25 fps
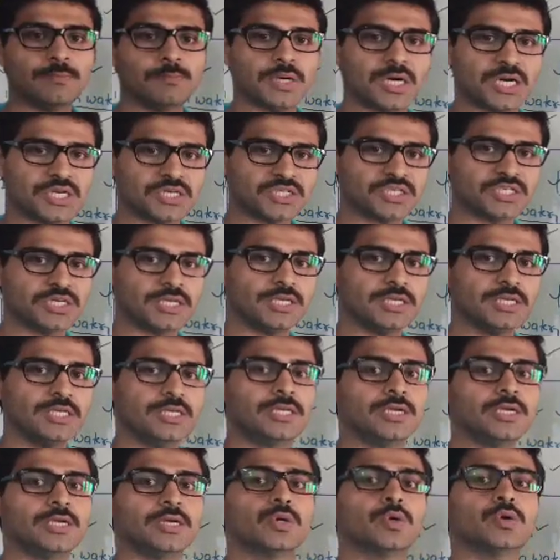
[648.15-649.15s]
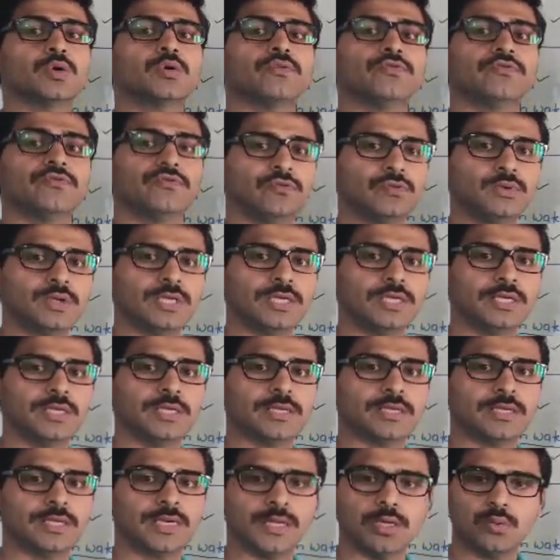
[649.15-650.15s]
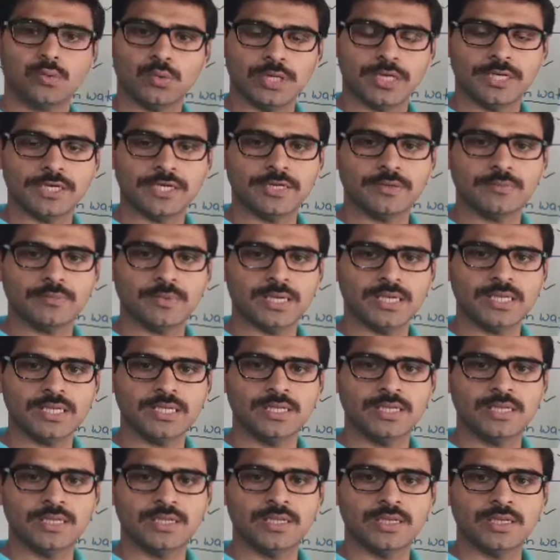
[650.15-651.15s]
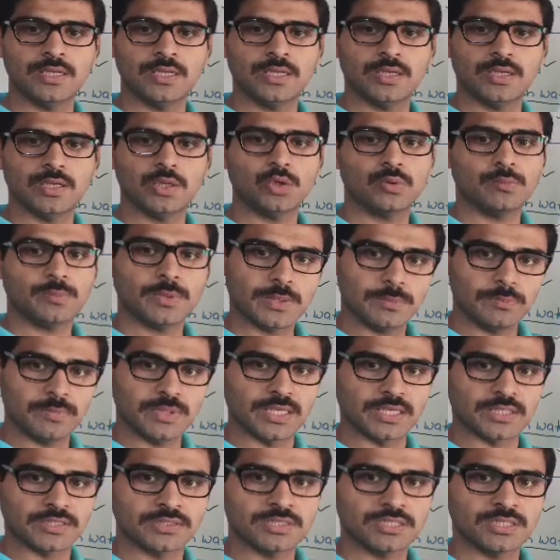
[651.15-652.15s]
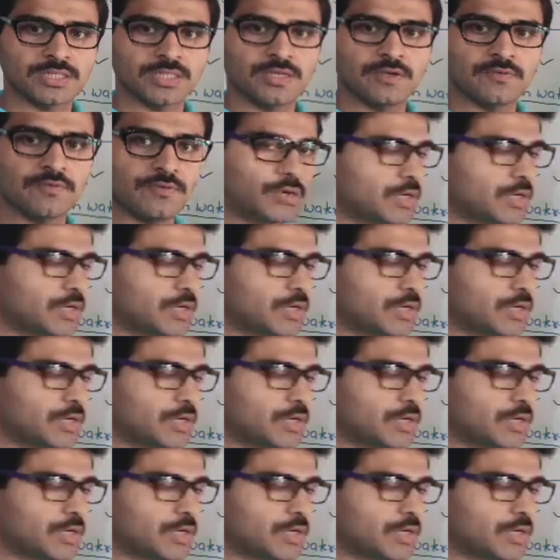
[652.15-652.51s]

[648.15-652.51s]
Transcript: partially or fully regulated by human beings.